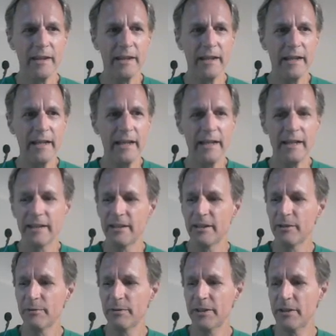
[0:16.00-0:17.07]
And
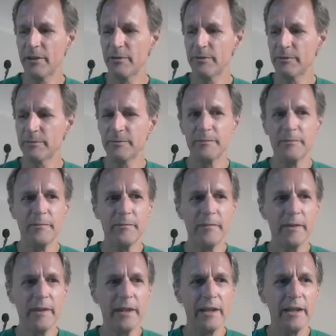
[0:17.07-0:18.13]
here we go.
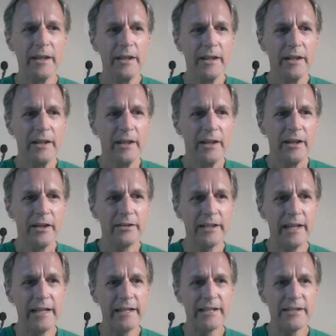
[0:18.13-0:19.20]

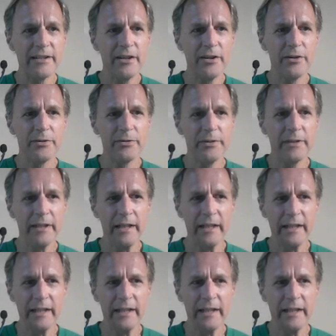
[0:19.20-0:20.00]
Okay, so